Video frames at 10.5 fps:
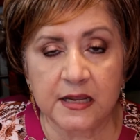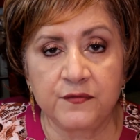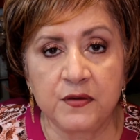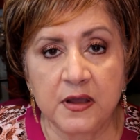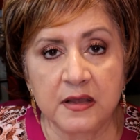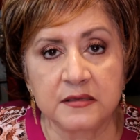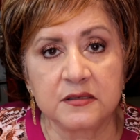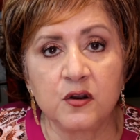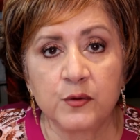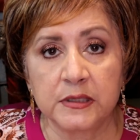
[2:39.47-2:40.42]
If you guys
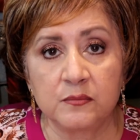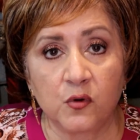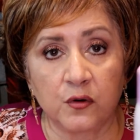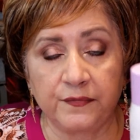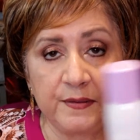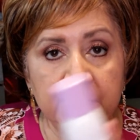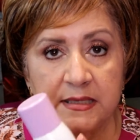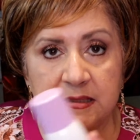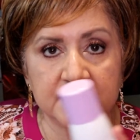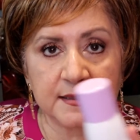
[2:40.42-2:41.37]
know what the Morphe
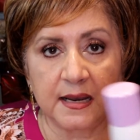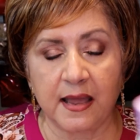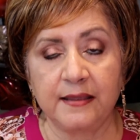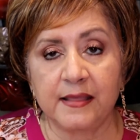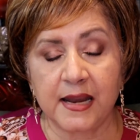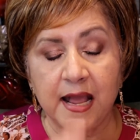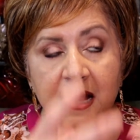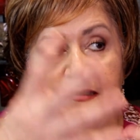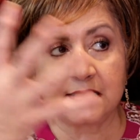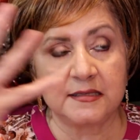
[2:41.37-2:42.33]
mist is like, that it
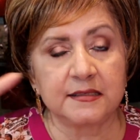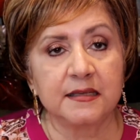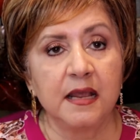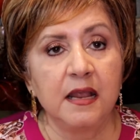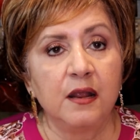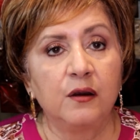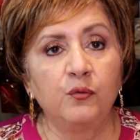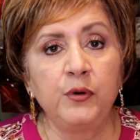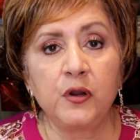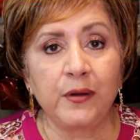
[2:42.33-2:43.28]
has this
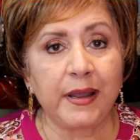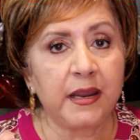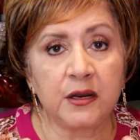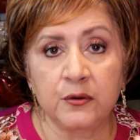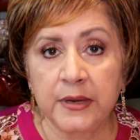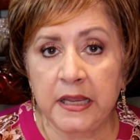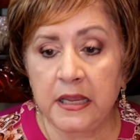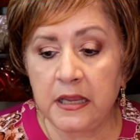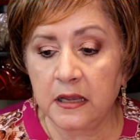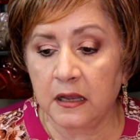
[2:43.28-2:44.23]
real
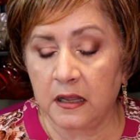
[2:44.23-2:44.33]
airy